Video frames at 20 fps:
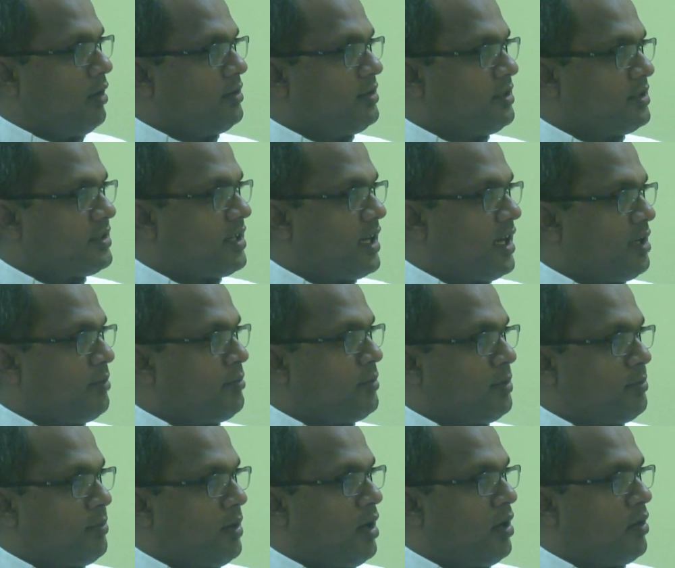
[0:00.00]
all the
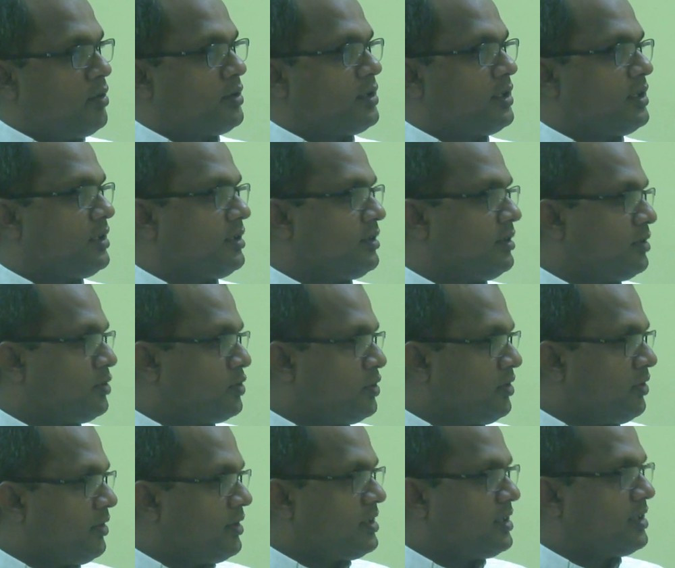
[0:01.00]
time about the
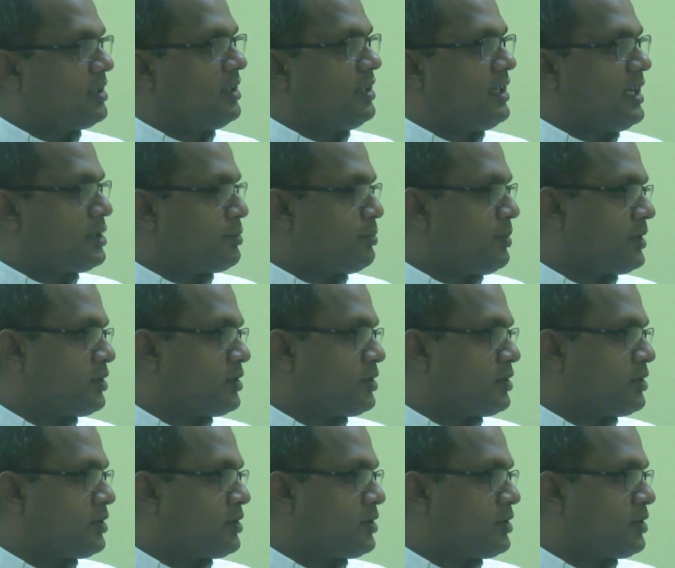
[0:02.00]
theoretical